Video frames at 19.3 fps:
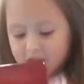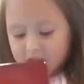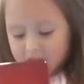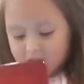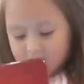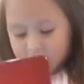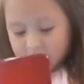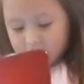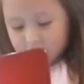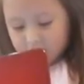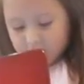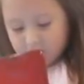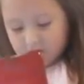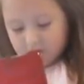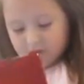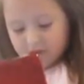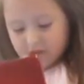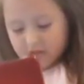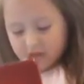Diana,
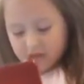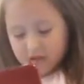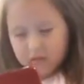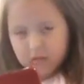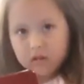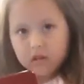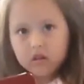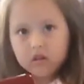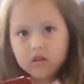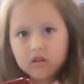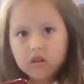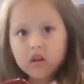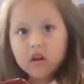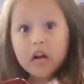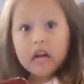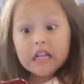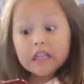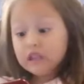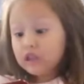
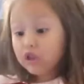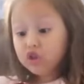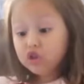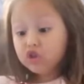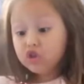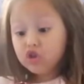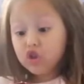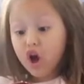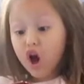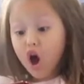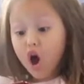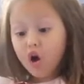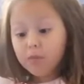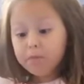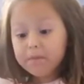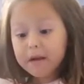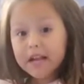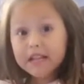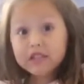¿puedes tomarme un
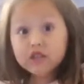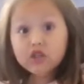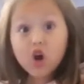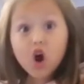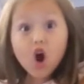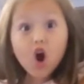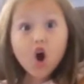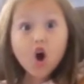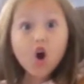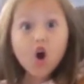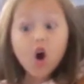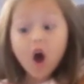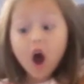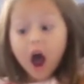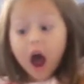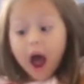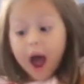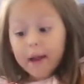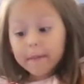foto? I'm
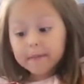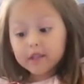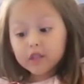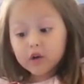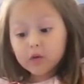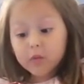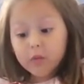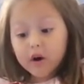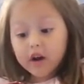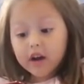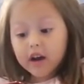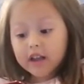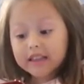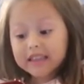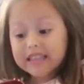gonna work on